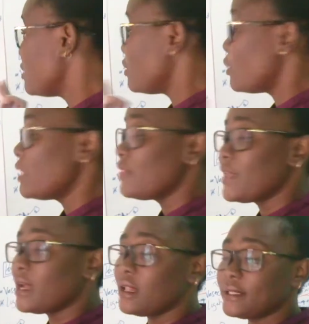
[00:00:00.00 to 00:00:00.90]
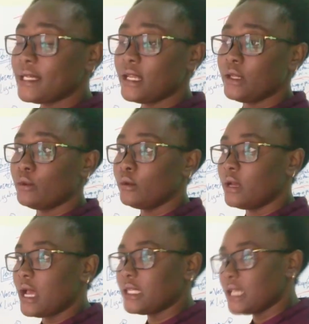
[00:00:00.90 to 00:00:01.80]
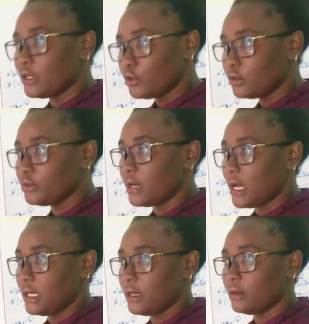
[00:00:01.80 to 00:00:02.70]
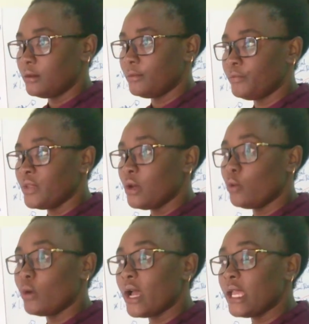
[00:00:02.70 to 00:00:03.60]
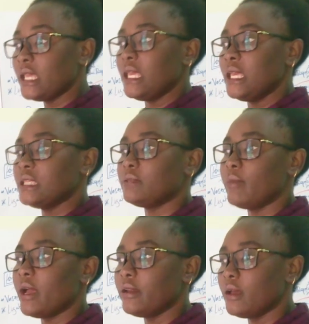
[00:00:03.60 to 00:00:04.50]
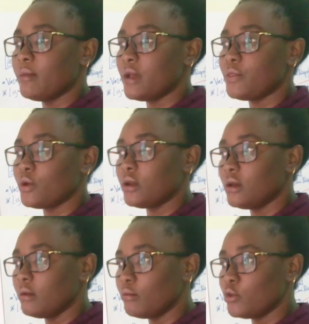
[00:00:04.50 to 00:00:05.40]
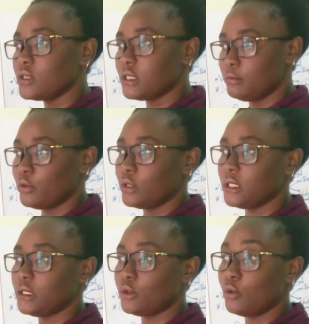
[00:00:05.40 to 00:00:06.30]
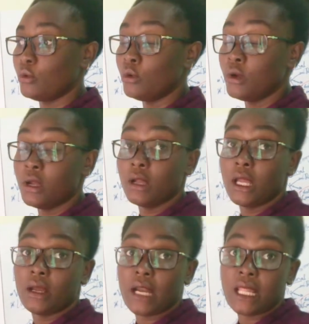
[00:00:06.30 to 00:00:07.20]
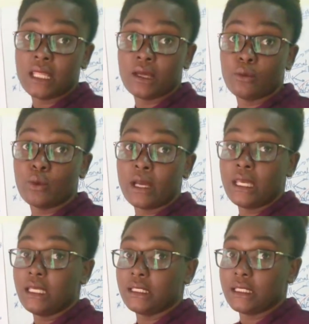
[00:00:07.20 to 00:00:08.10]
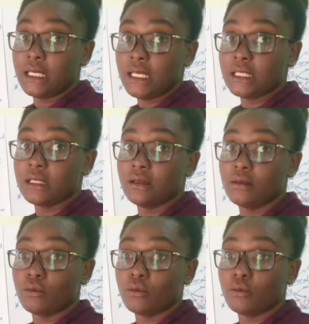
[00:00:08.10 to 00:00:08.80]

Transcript: The one thing I'll tell you, as I told you earlier, why is barrier method most important or rather why is it